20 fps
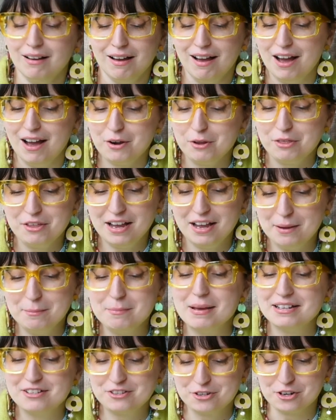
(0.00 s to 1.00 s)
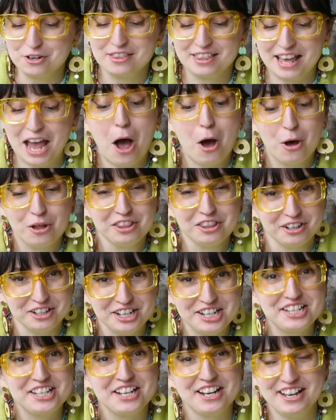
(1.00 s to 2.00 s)
I don't think I mentioned the
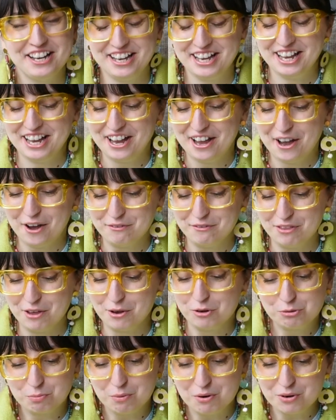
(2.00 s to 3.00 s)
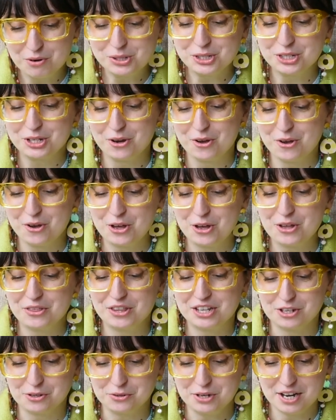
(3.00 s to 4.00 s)
authors of those books. So
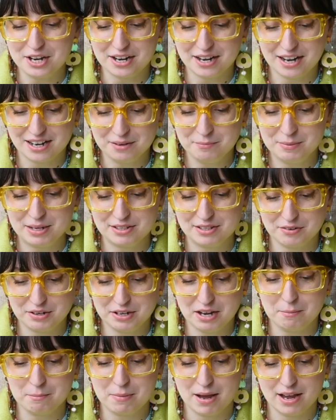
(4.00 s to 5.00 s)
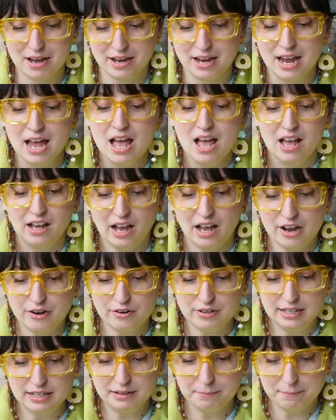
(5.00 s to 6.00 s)
the Zodiac Academy is written by
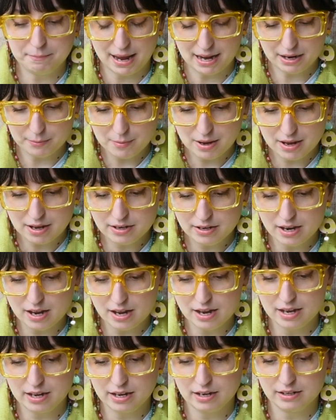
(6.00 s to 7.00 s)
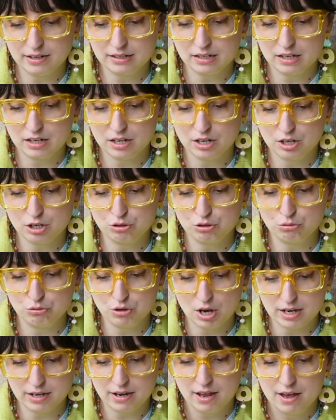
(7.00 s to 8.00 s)
Caroline Peckman and
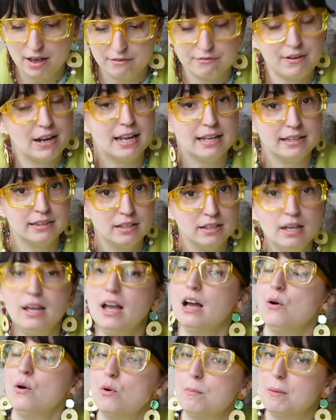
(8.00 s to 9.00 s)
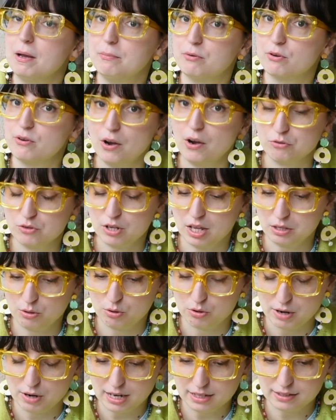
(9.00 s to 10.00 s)
Suzanne Valenti. I hope I pronounced that
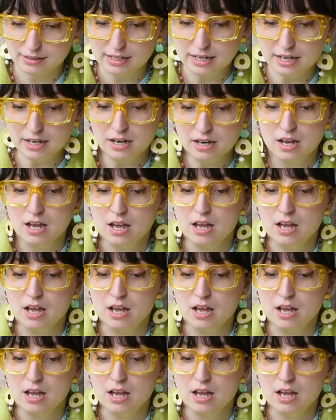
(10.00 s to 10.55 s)
correctly.